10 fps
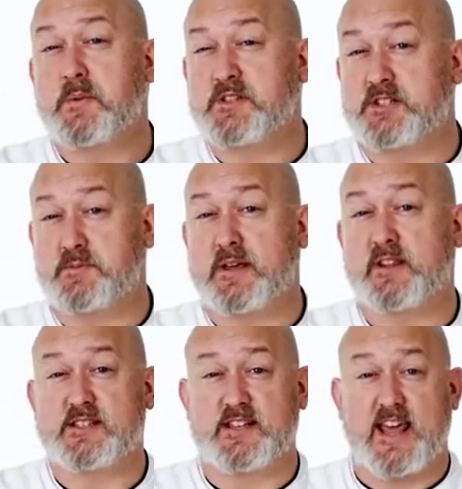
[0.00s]
people just peel
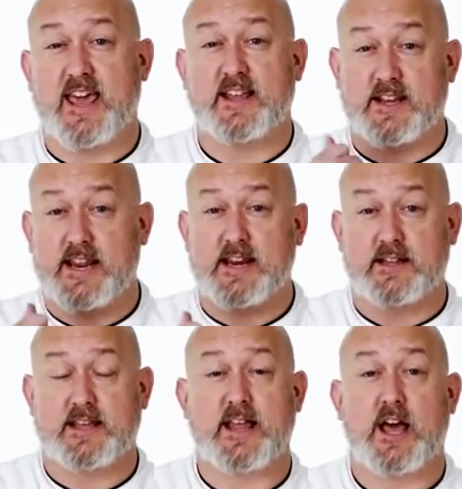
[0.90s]
this in hand and eat it
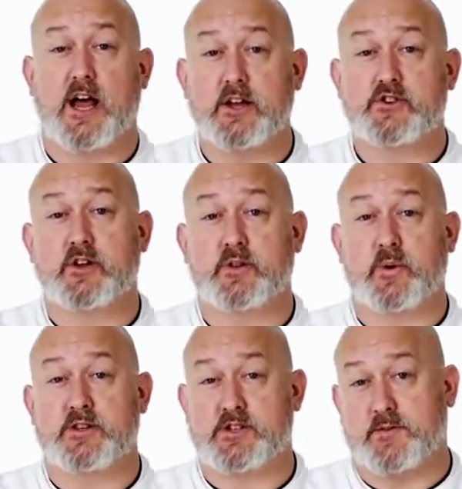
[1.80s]
like that. I'm gonna show you the
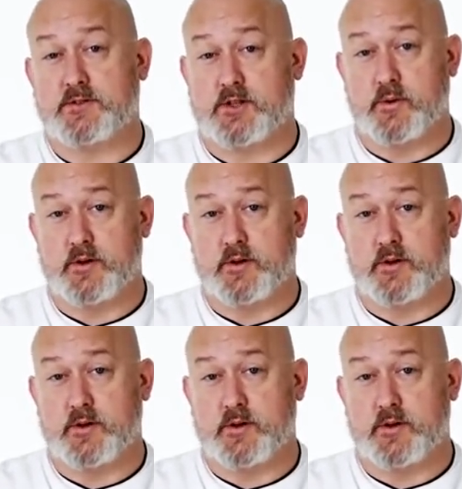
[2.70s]
way the chefs do